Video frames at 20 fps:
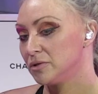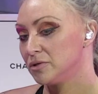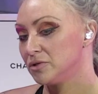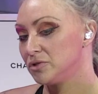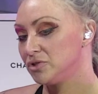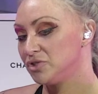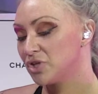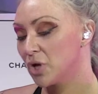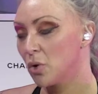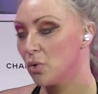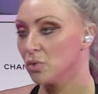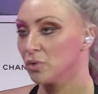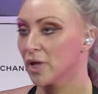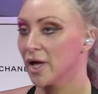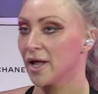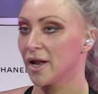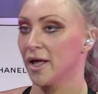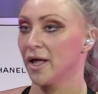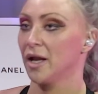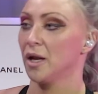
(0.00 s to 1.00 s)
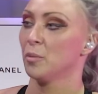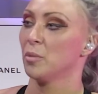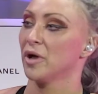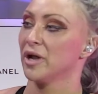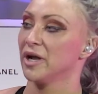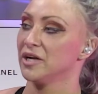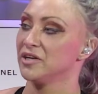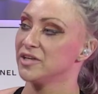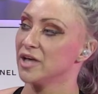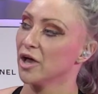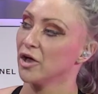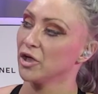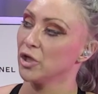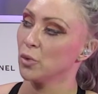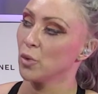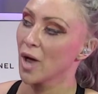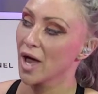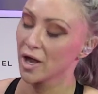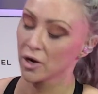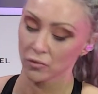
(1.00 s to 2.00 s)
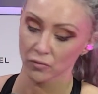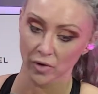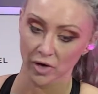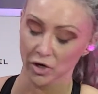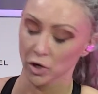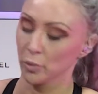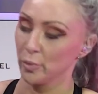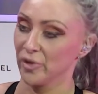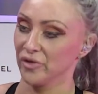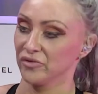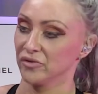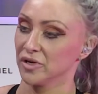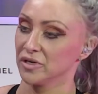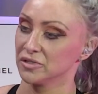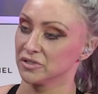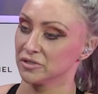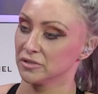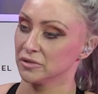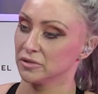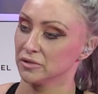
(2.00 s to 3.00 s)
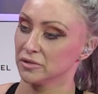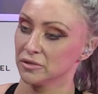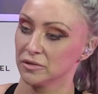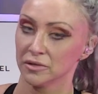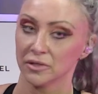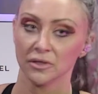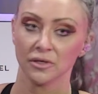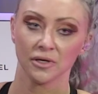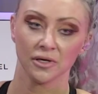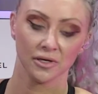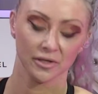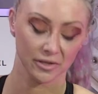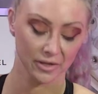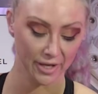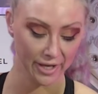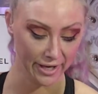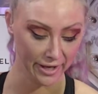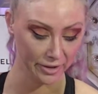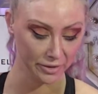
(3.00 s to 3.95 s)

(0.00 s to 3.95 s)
don't let anybody tell you how to run your business. Like,